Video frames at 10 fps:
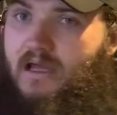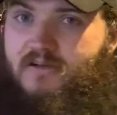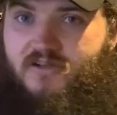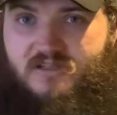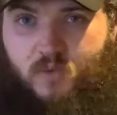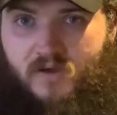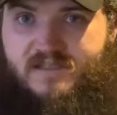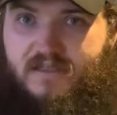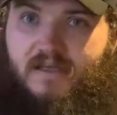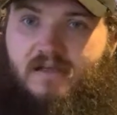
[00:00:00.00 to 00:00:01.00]
just once
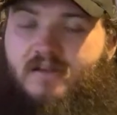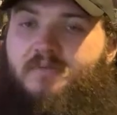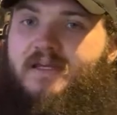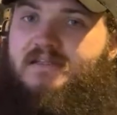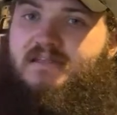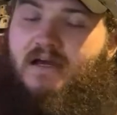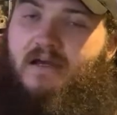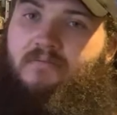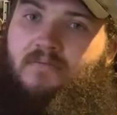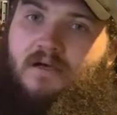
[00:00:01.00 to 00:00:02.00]
again, in the
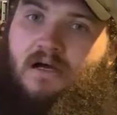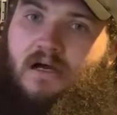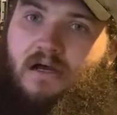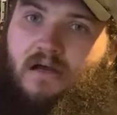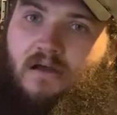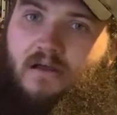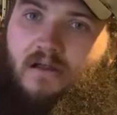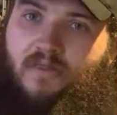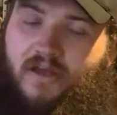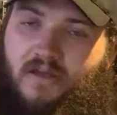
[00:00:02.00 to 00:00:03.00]
meantime,
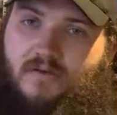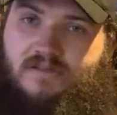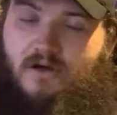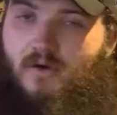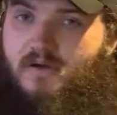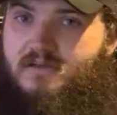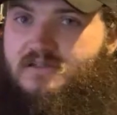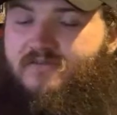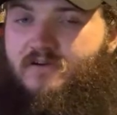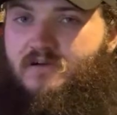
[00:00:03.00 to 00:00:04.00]
thank you as
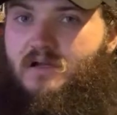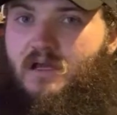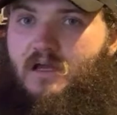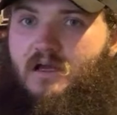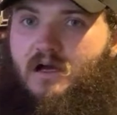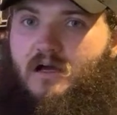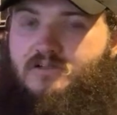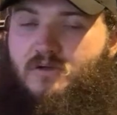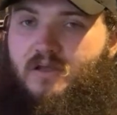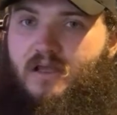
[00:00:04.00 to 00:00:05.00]
always for
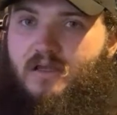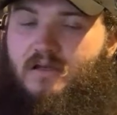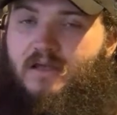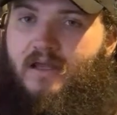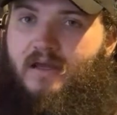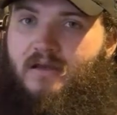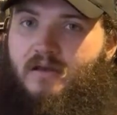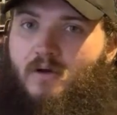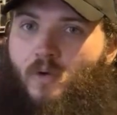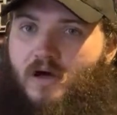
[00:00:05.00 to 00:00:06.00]
tuning in
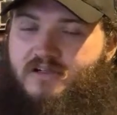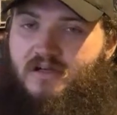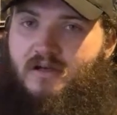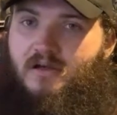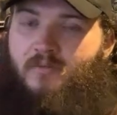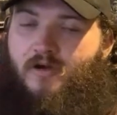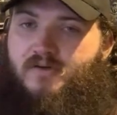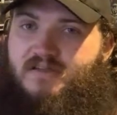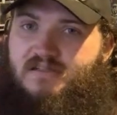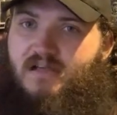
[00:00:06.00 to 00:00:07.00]
and watching. I'm your
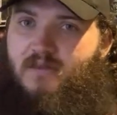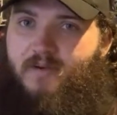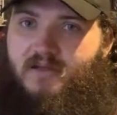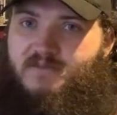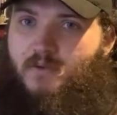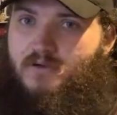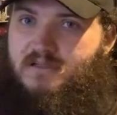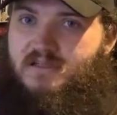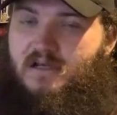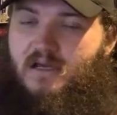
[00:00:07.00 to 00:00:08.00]
host, Encyclopedia
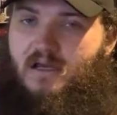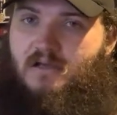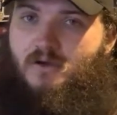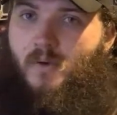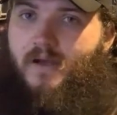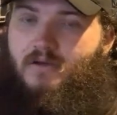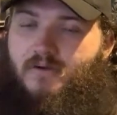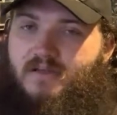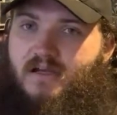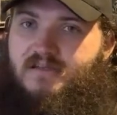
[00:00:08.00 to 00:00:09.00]
Sports, Cohen
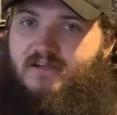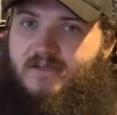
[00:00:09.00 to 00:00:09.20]
Luke 96.